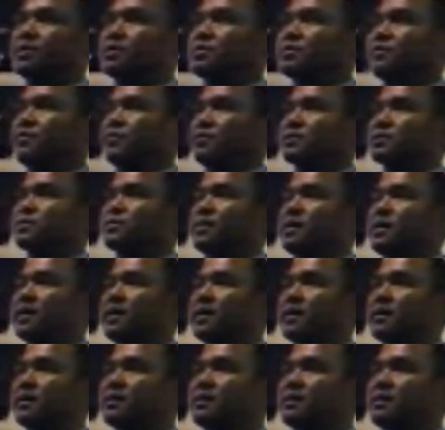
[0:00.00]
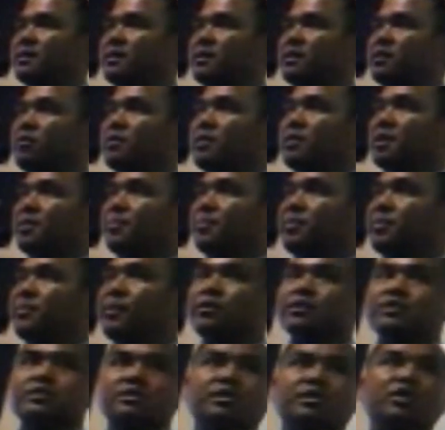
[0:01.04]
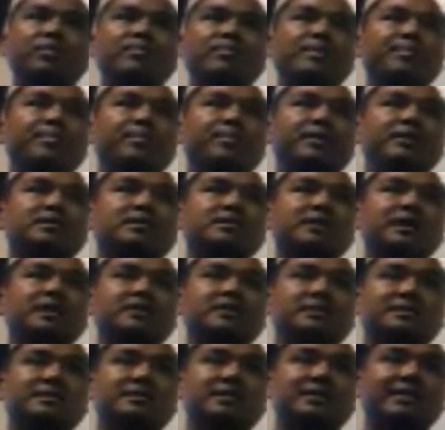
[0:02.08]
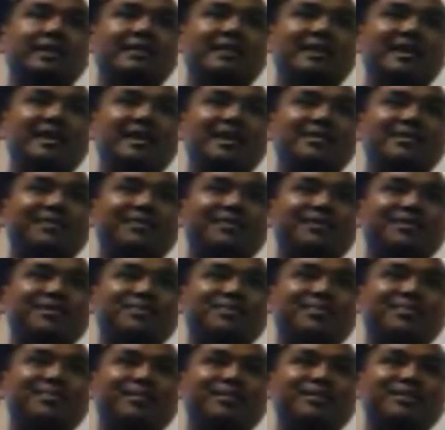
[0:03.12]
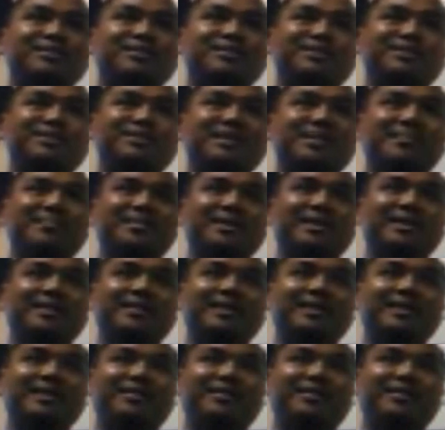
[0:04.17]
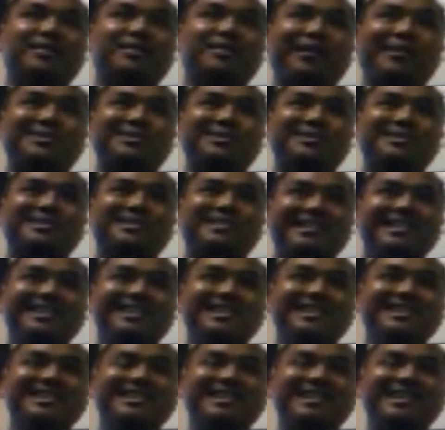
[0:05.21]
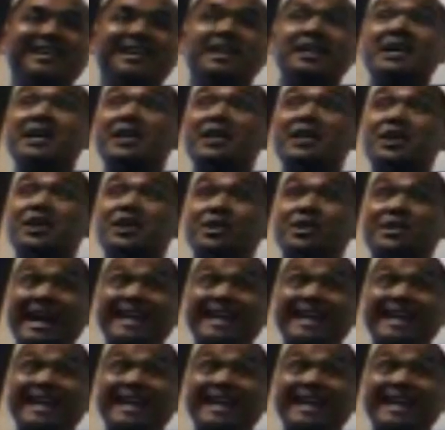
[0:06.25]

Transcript: within your first weekend, you'd hit a promotion. Who'd be pretty excited to say that they hit the first promotion with the company in 48 hours? Yeah,